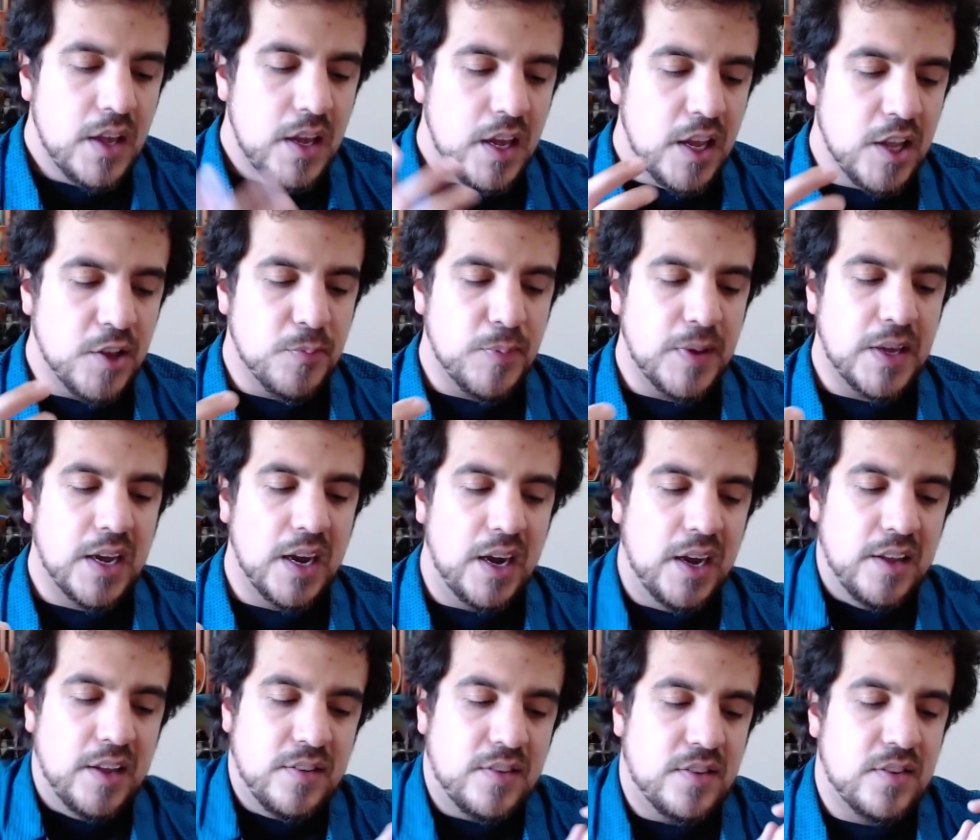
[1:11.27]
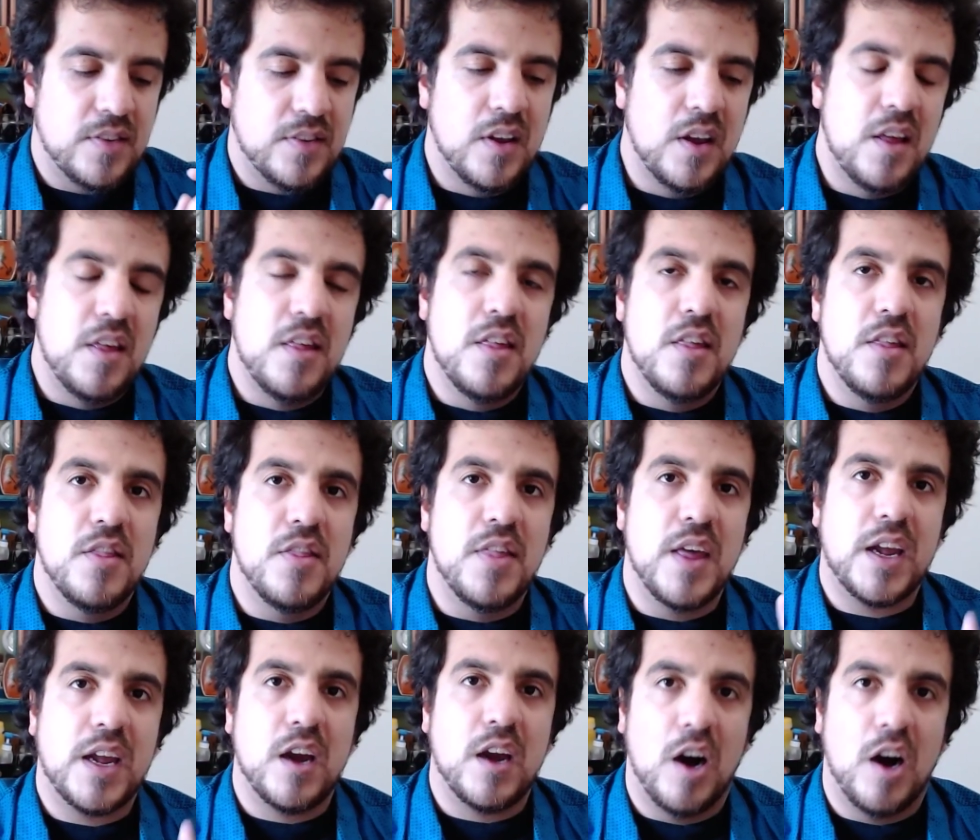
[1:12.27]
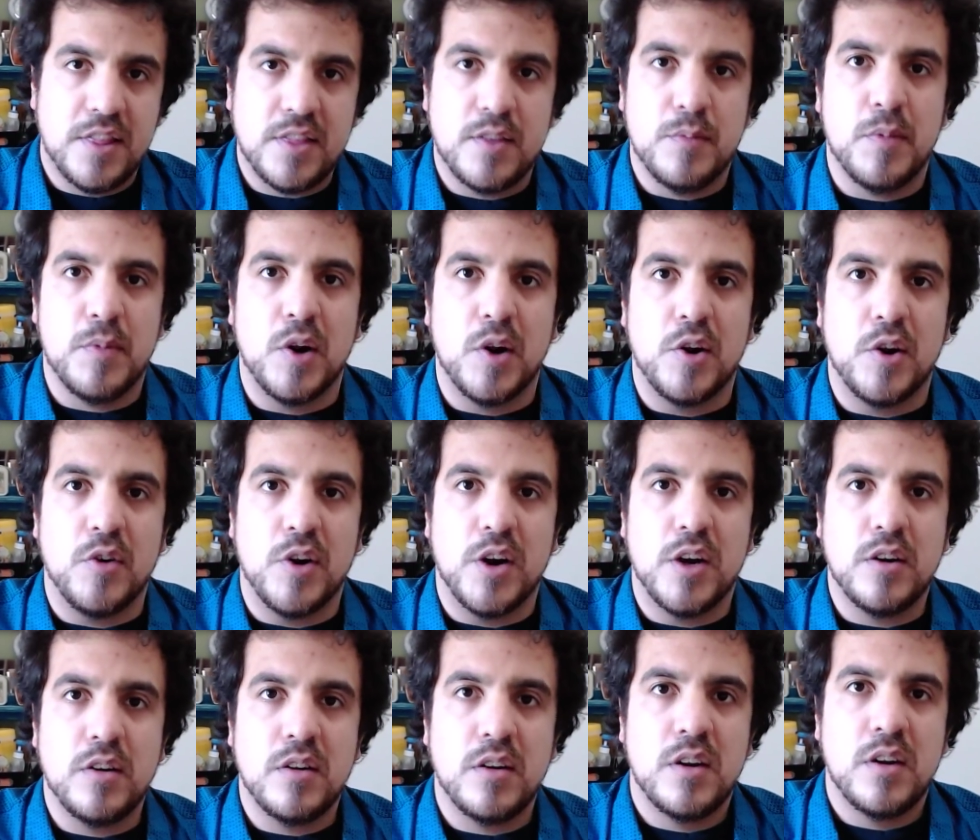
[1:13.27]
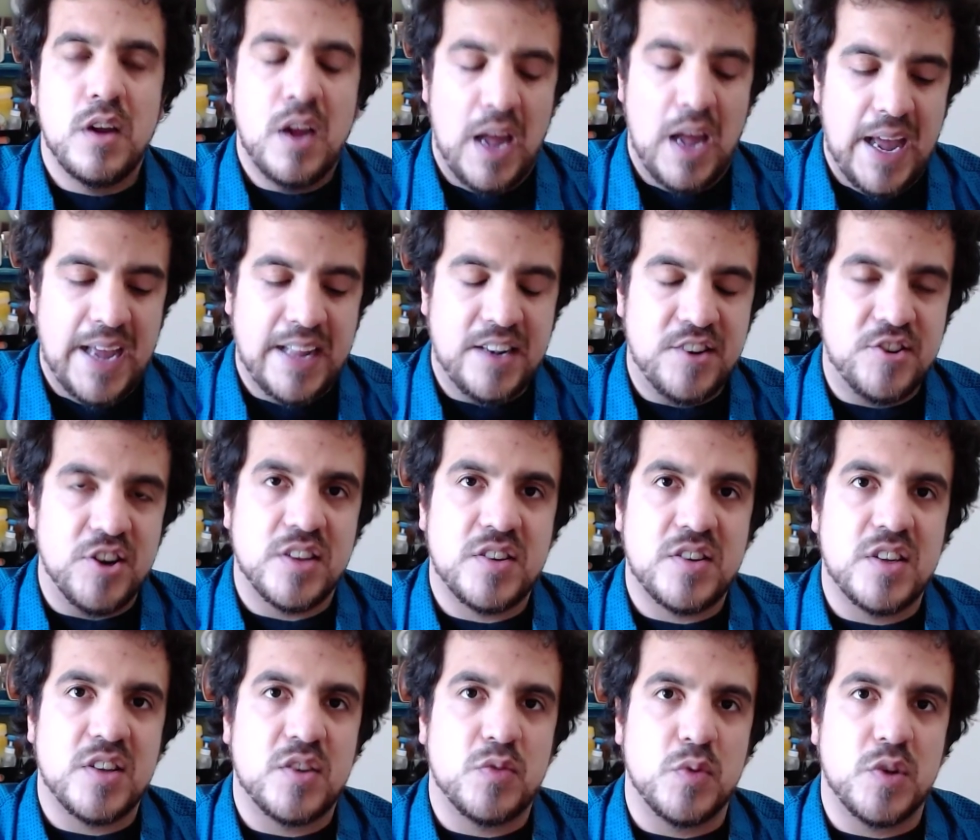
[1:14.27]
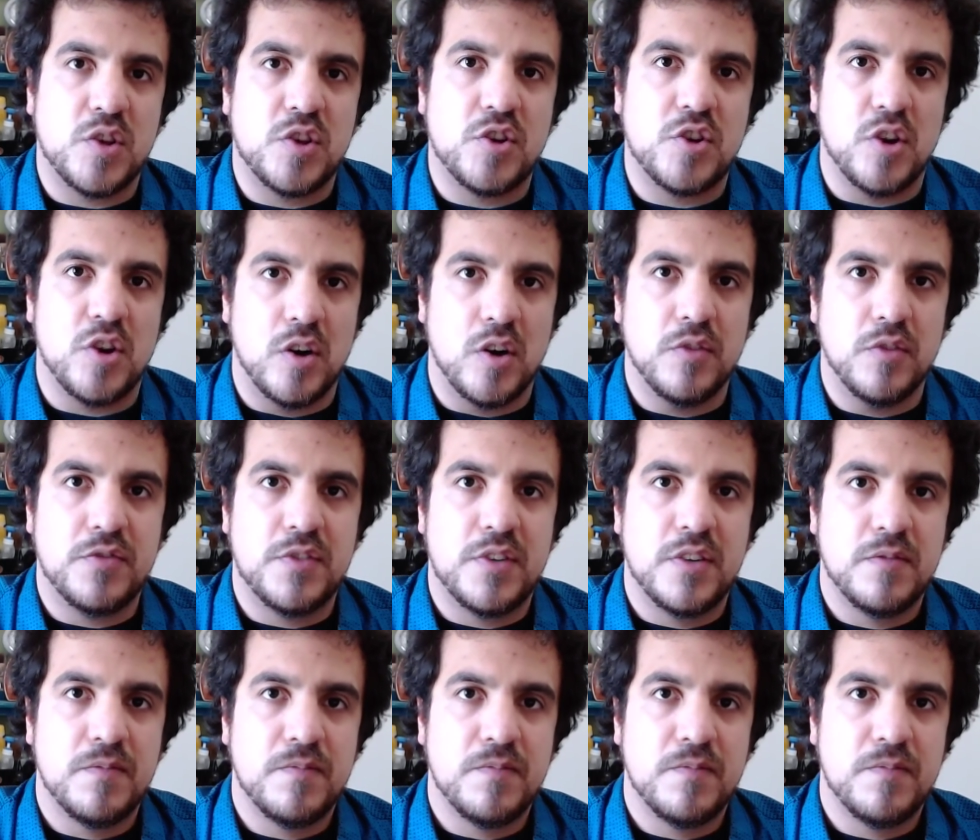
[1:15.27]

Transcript: is because they caught the murderer and justice was served.